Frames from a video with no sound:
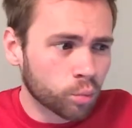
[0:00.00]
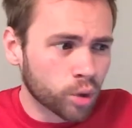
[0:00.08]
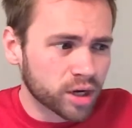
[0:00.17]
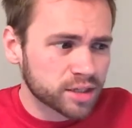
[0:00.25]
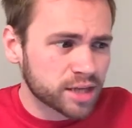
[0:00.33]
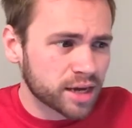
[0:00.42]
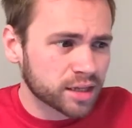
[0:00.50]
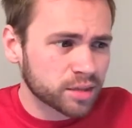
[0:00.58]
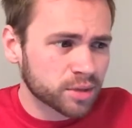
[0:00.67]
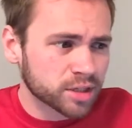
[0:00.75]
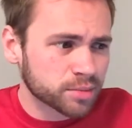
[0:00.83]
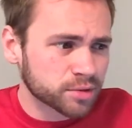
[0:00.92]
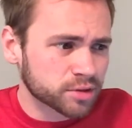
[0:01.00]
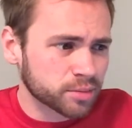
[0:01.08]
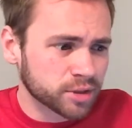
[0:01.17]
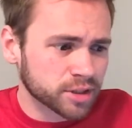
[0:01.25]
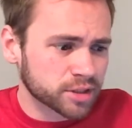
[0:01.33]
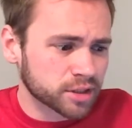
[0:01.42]
What exactly am I supposed to
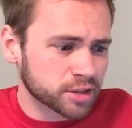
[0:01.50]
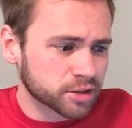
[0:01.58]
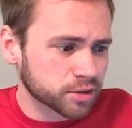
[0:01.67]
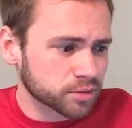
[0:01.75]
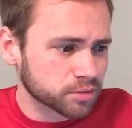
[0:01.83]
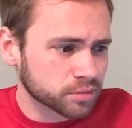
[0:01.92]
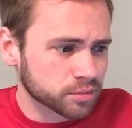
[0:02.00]
be listening to?